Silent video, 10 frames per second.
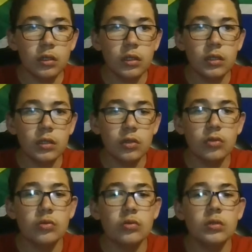Okay,
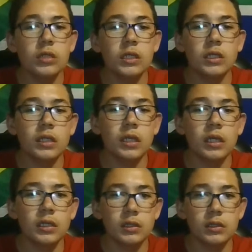cool, and
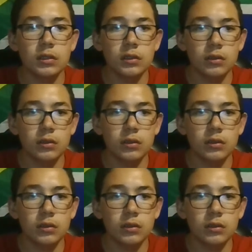then